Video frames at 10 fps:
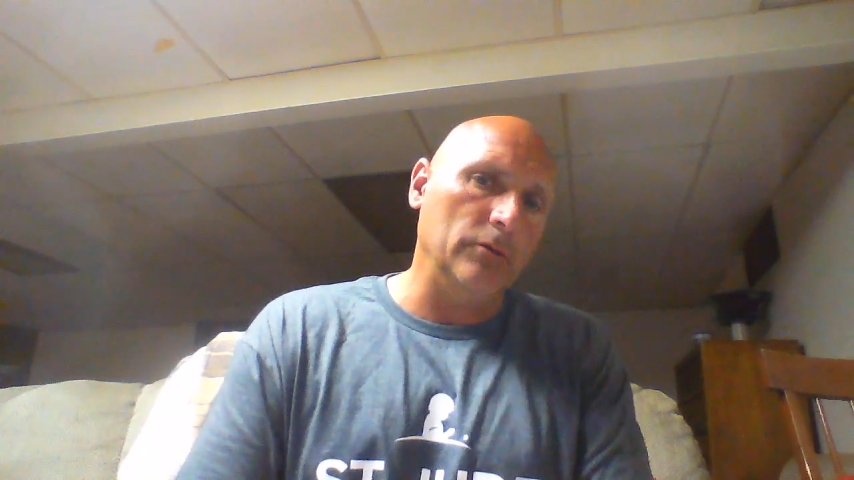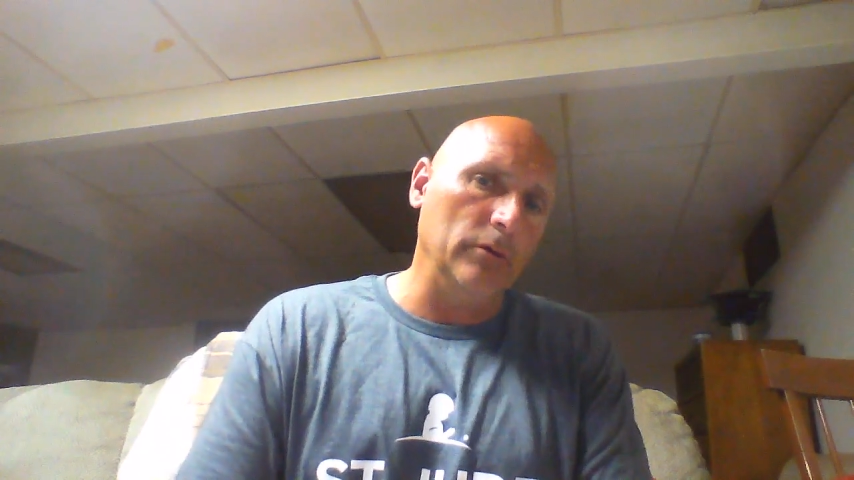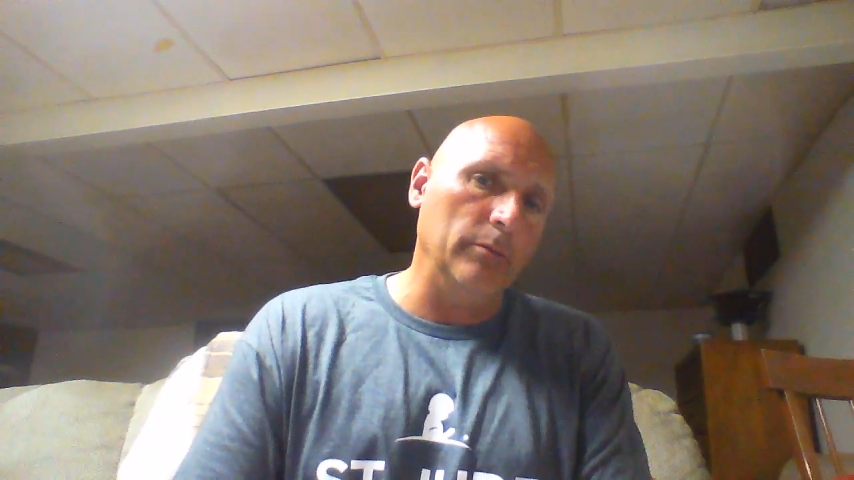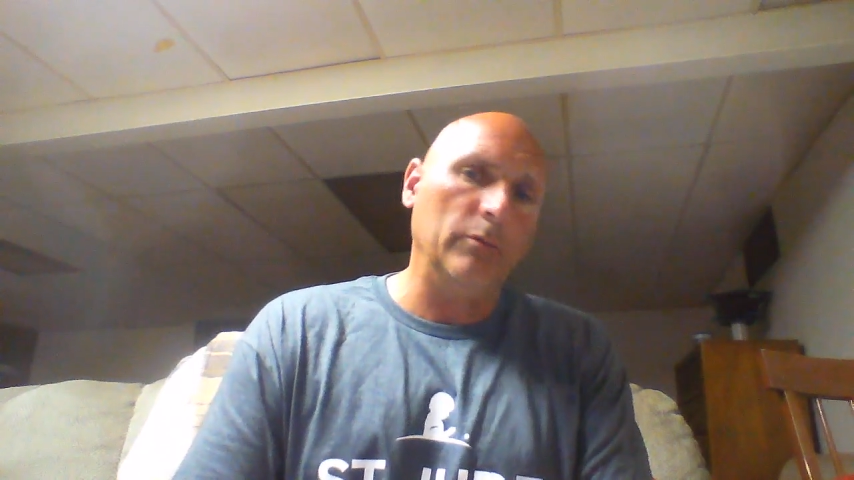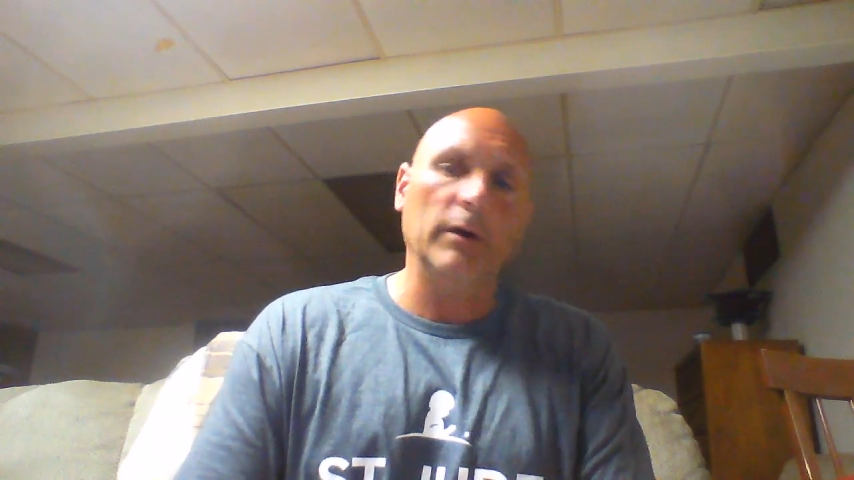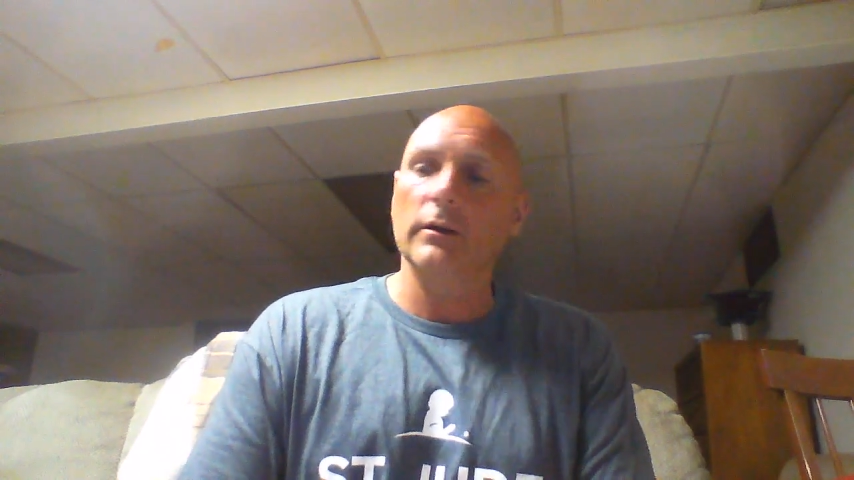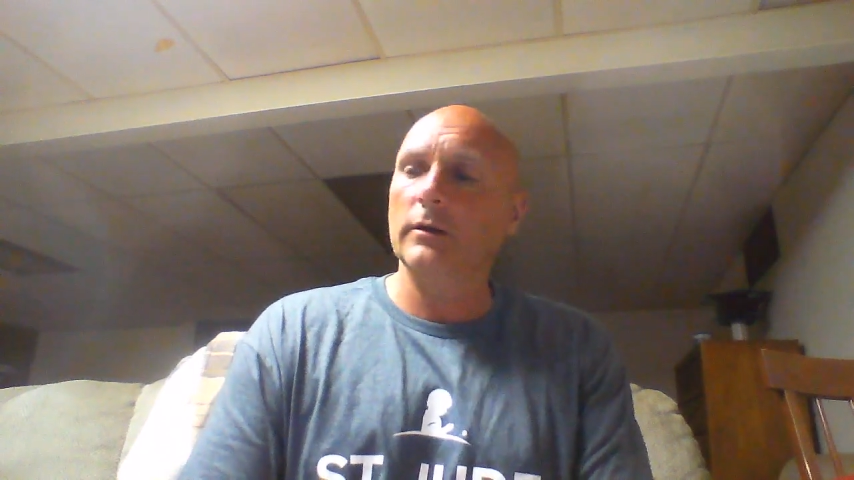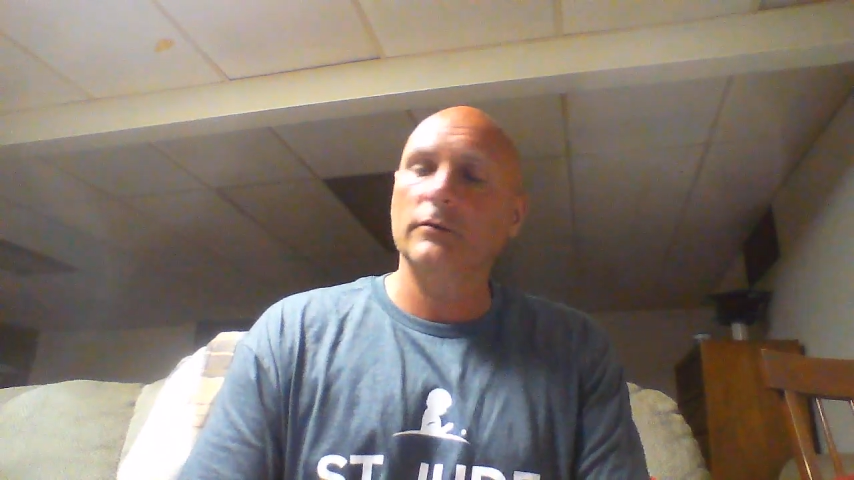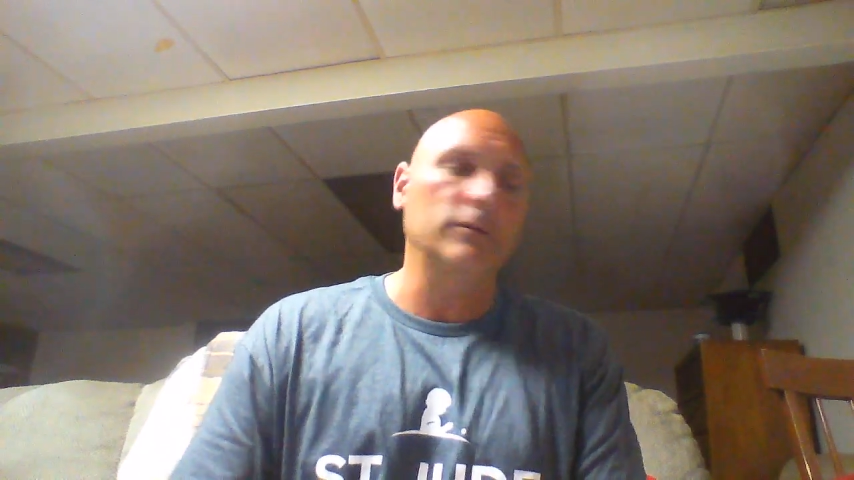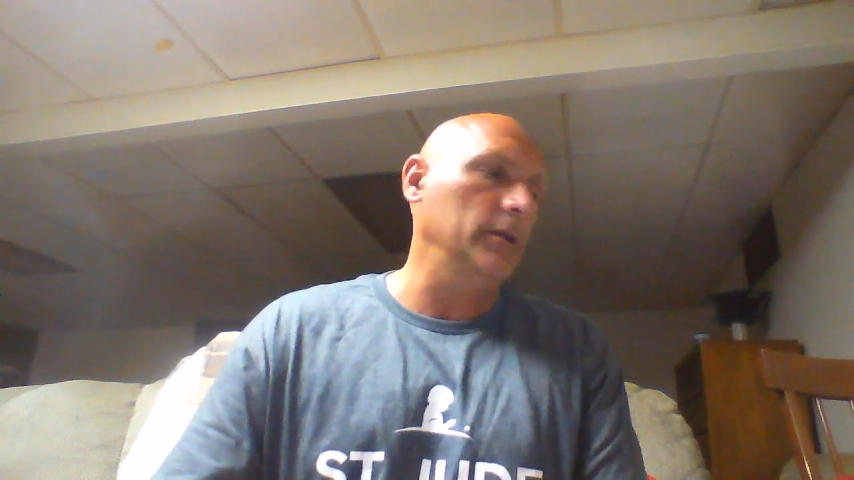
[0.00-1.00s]
to a point
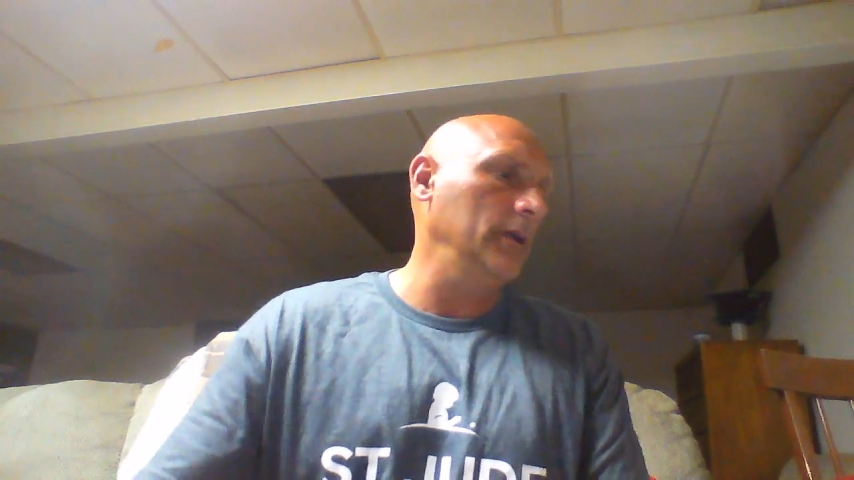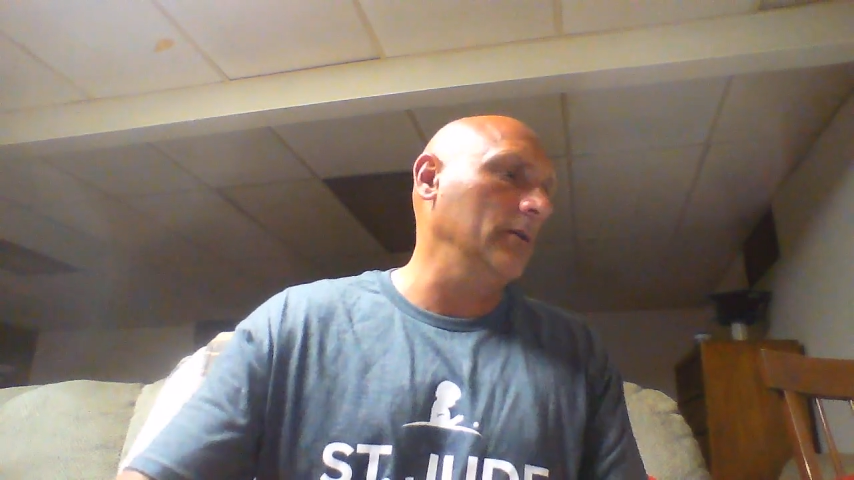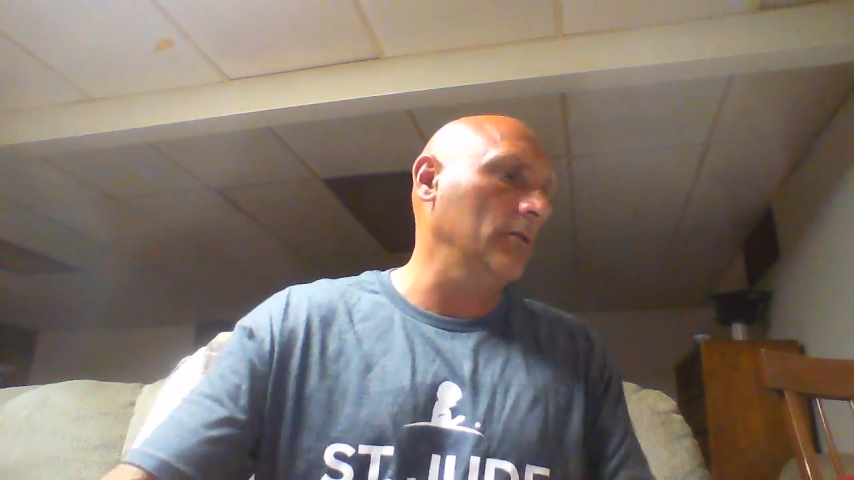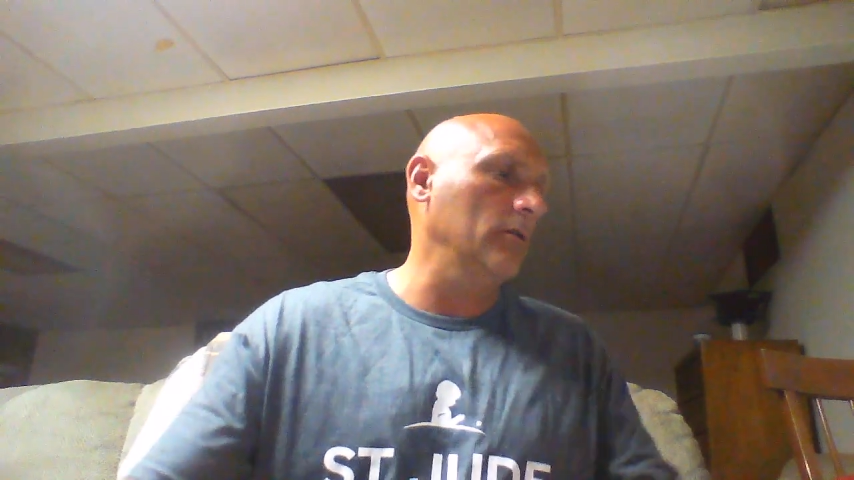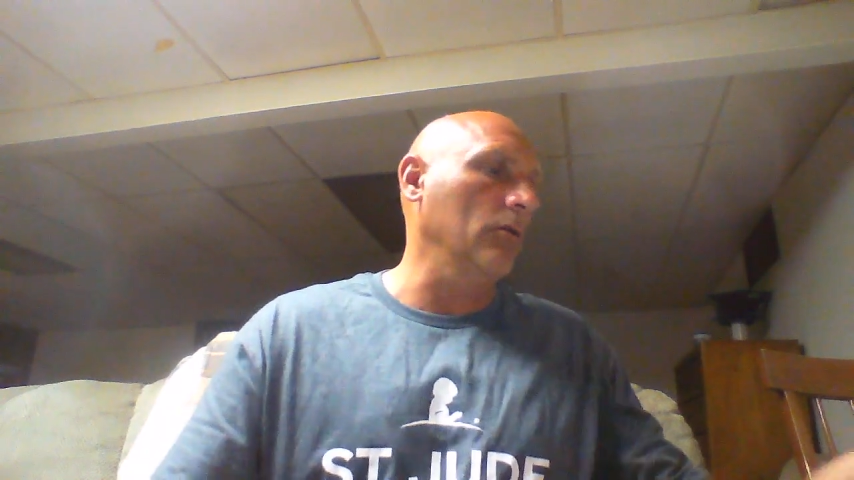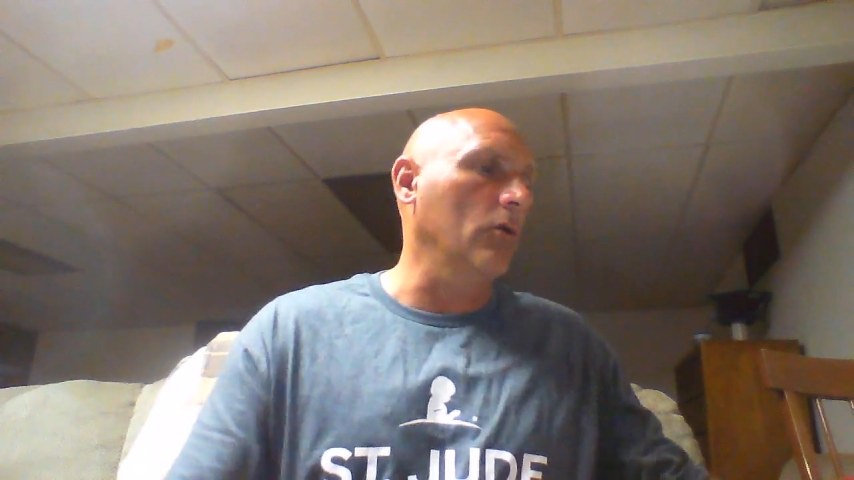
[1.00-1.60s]
less than they are